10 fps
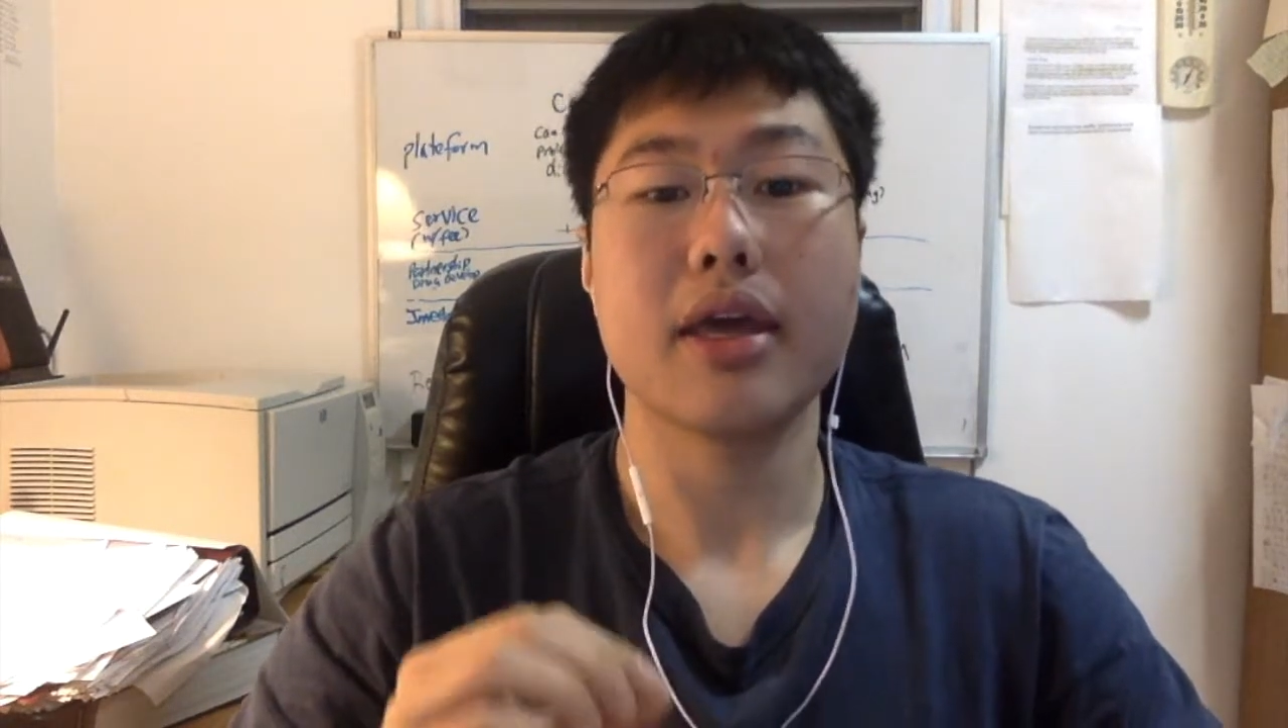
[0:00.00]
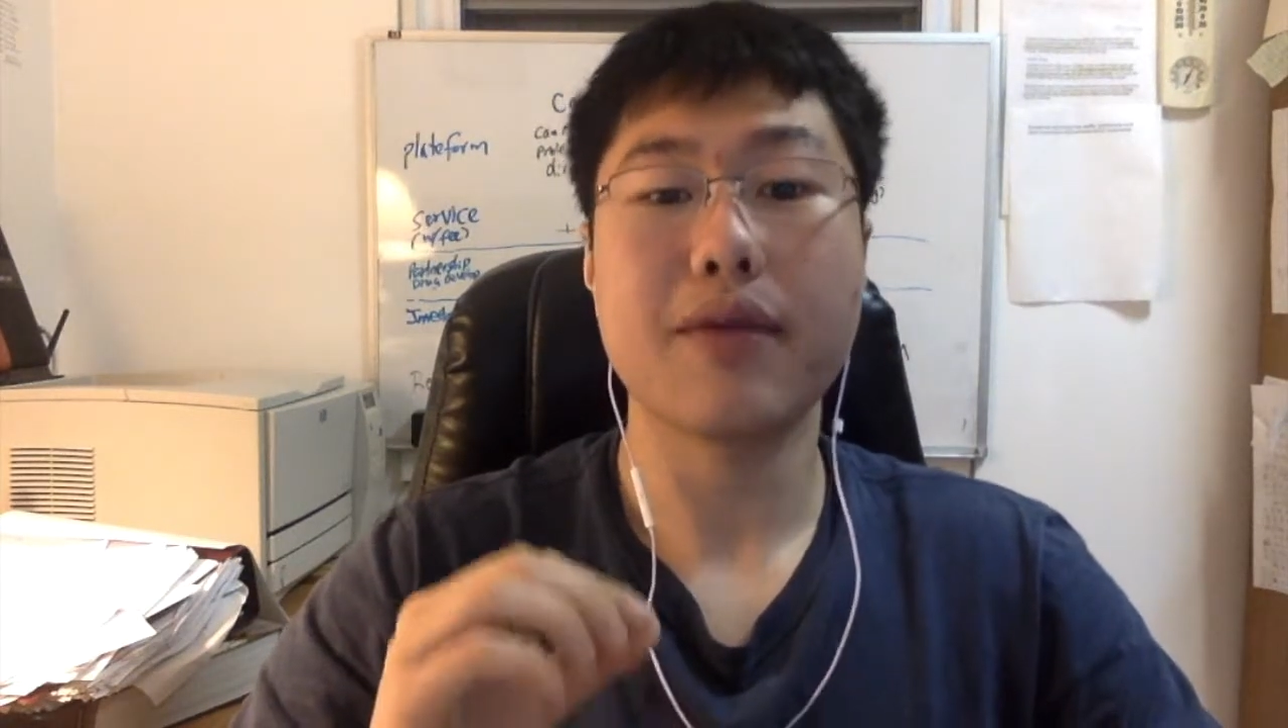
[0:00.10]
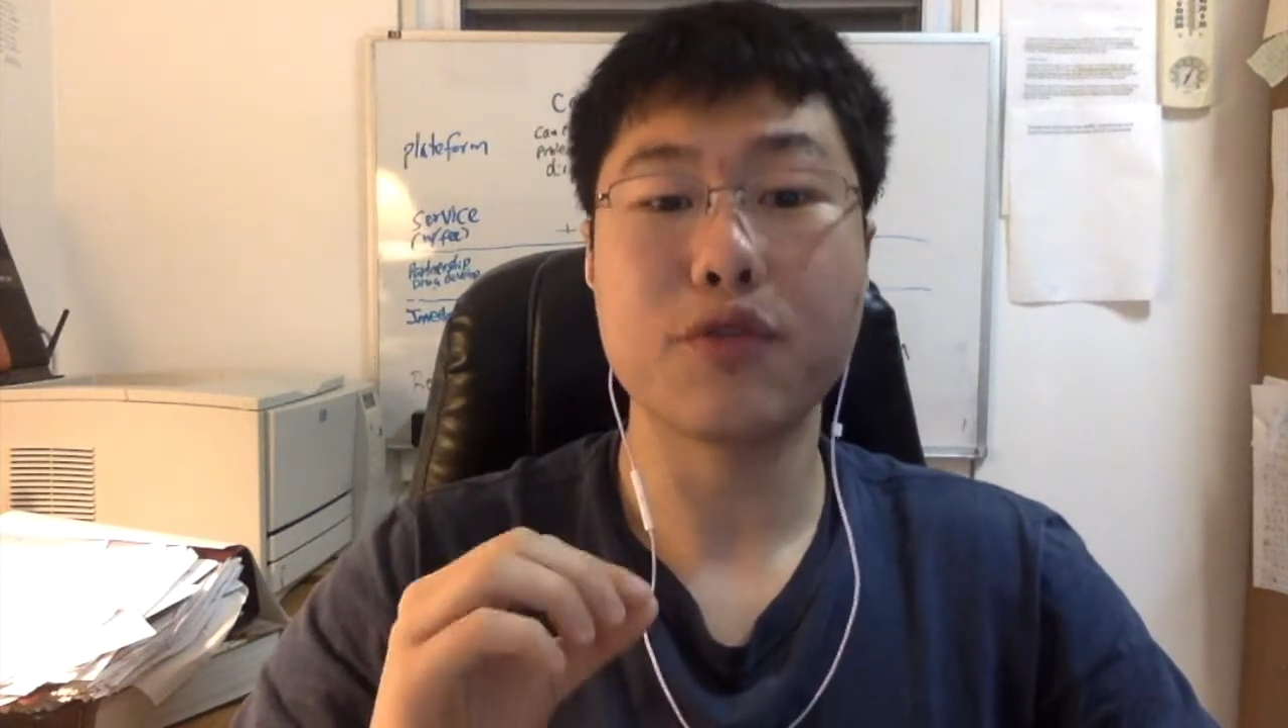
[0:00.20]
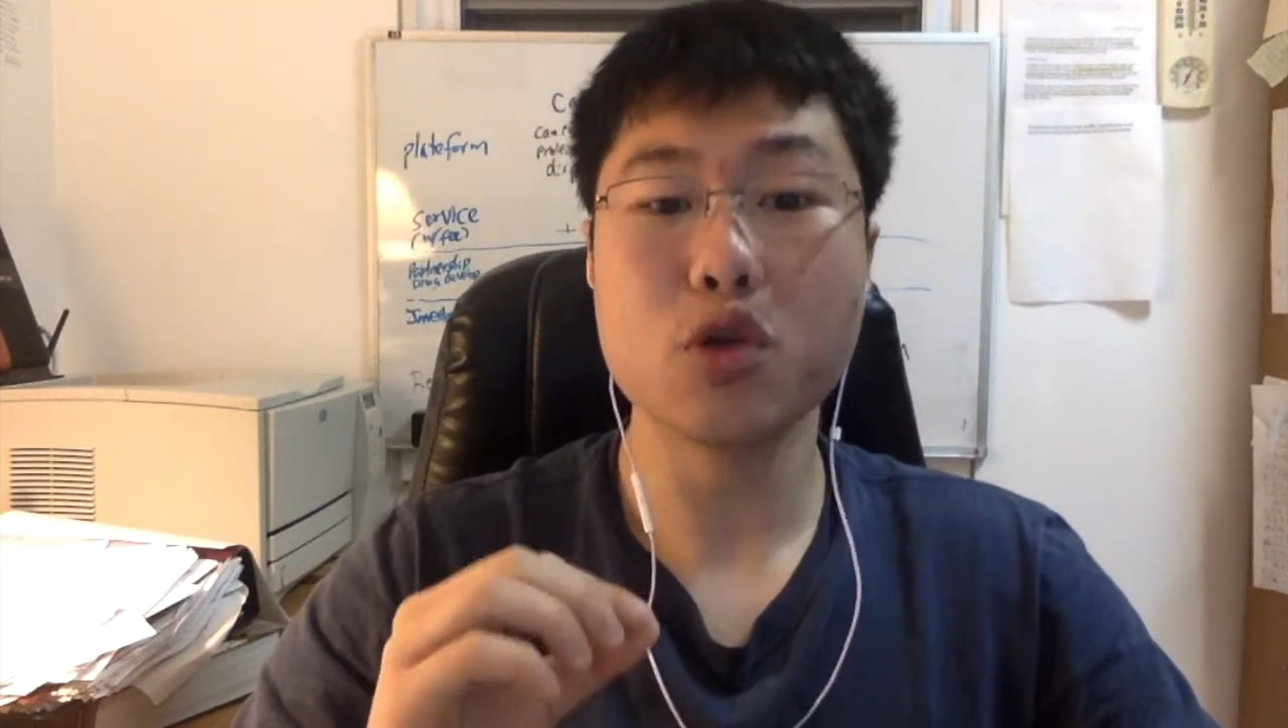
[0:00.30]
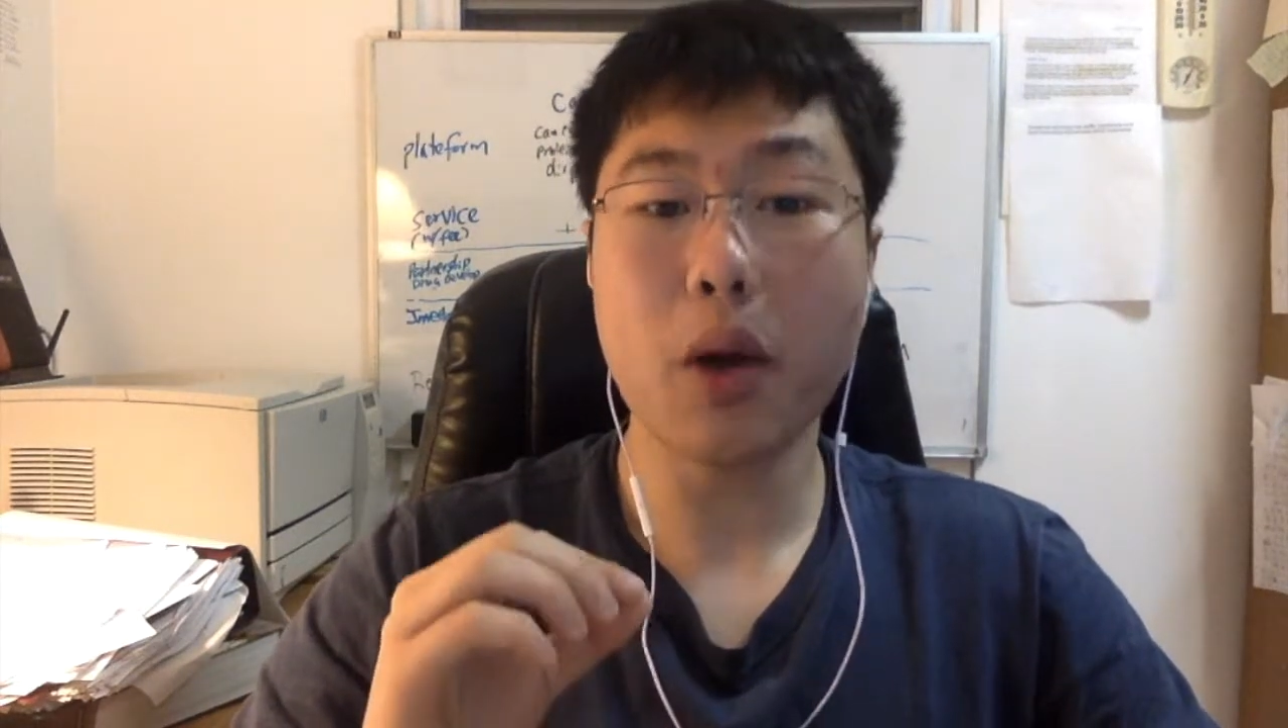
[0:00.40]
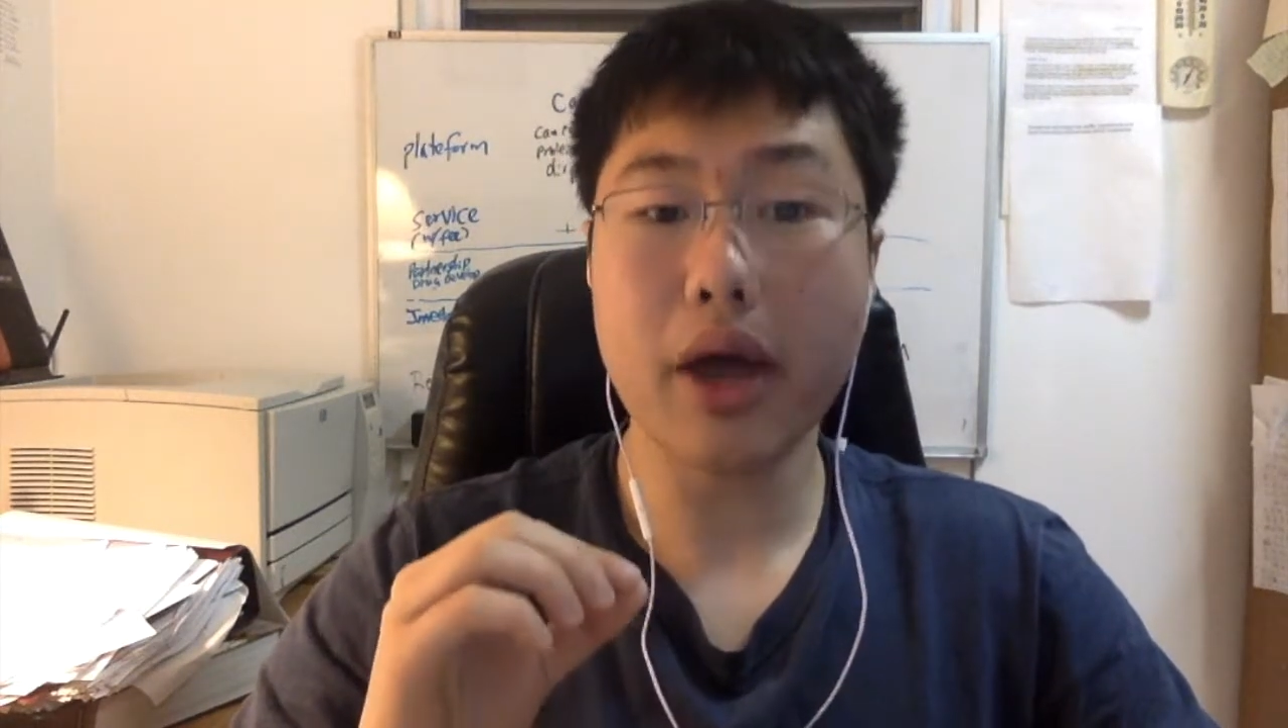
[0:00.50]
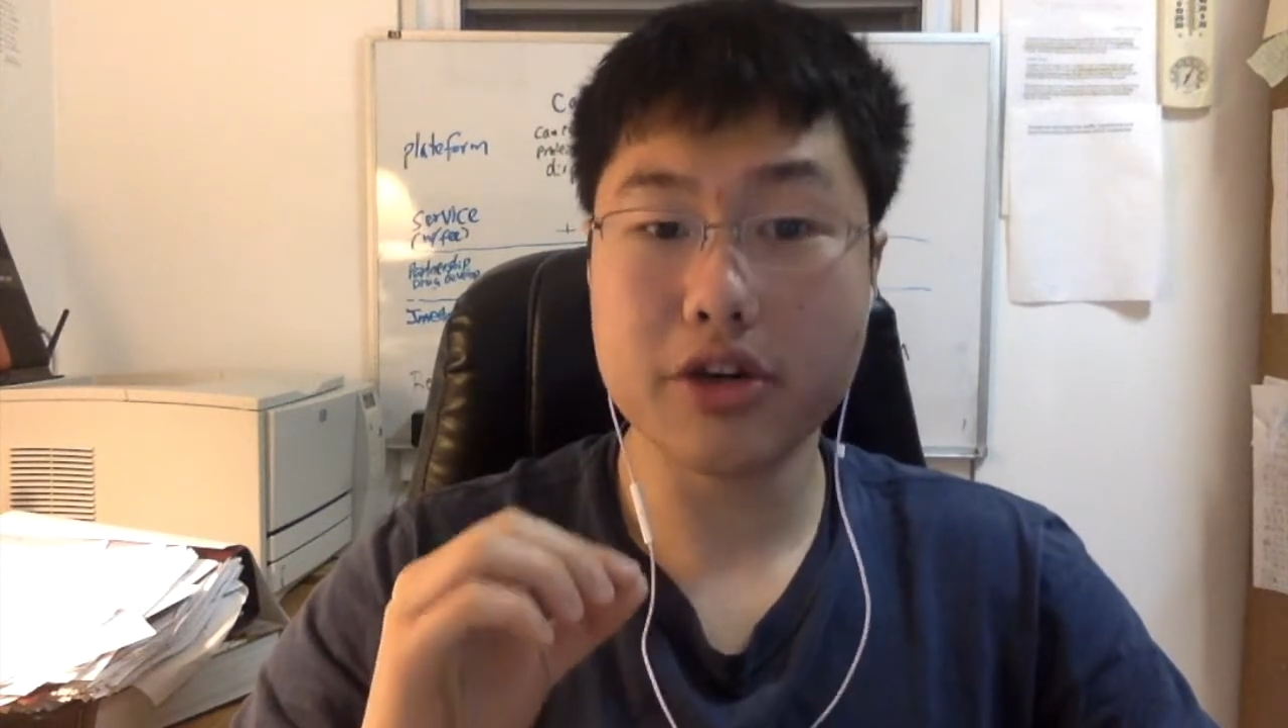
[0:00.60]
If you know how